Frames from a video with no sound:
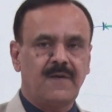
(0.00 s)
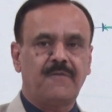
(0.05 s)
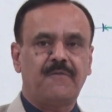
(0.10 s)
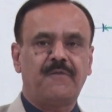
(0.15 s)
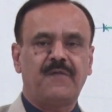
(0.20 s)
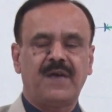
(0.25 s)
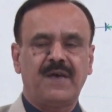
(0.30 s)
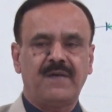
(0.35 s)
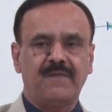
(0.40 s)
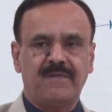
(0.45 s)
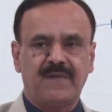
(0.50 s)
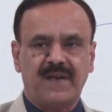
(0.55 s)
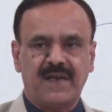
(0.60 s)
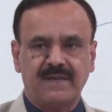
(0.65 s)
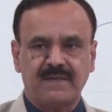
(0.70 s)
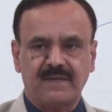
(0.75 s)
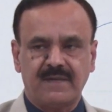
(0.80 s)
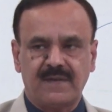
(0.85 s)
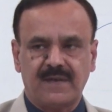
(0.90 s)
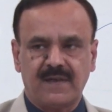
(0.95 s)

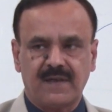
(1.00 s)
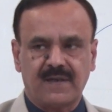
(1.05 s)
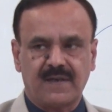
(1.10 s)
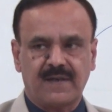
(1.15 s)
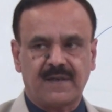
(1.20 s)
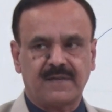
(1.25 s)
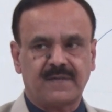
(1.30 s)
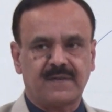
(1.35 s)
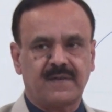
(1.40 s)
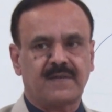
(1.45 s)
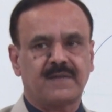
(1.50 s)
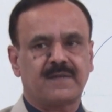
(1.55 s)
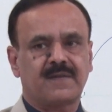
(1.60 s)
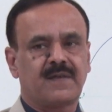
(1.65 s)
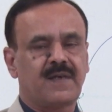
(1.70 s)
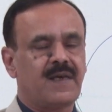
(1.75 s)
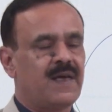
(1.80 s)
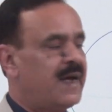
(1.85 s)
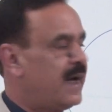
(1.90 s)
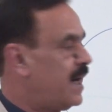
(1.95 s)
wavelength decreases,
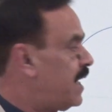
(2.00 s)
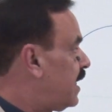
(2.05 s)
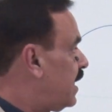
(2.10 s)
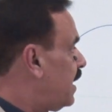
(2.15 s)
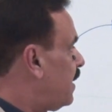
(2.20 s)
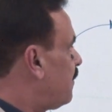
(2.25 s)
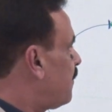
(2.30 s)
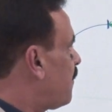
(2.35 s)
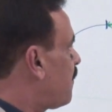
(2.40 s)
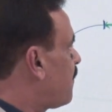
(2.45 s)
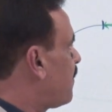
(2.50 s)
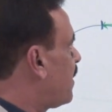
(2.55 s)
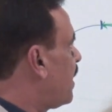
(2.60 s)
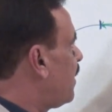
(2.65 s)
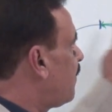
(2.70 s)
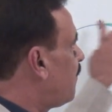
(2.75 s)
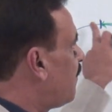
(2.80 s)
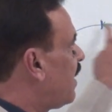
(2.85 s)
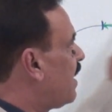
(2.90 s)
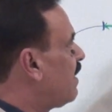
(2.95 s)
and if
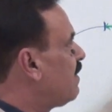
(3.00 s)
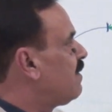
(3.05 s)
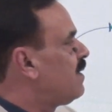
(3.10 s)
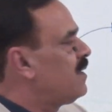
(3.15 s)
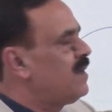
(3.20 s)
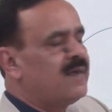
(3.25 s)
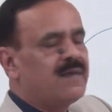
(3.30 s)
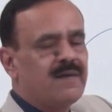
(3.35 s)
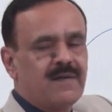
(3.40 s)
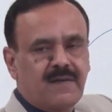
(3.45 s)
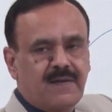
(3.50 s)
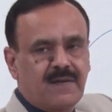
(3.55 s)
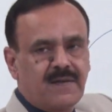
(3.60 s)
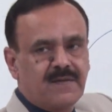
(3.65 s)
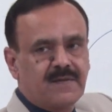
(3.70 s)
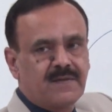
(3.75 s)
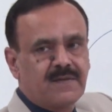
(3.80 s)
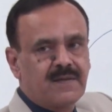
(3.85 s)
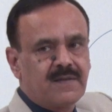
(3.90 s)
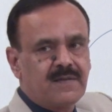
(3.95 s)
wavelength
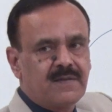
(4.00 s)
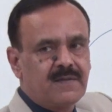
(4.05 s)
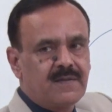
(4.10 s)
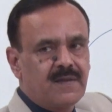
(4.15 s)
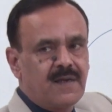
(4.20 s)
increases,